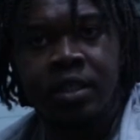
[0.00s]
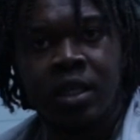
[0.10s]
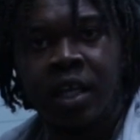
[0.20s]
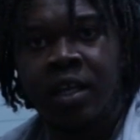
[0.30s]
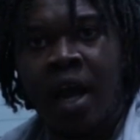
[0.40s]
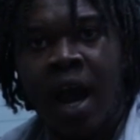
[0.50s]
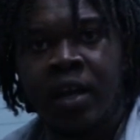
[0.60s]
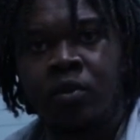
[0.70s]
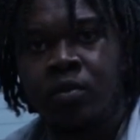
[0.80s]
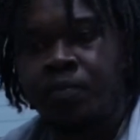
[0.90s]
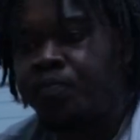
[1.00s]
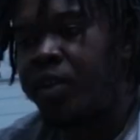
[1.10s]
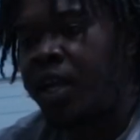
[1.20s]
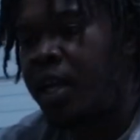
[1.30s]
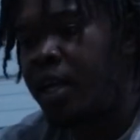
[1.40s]
just let it idle.
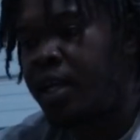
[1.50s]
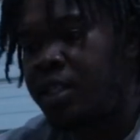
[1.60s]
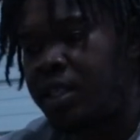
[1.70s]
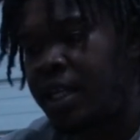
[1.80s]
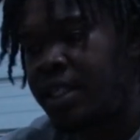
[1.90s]
And just let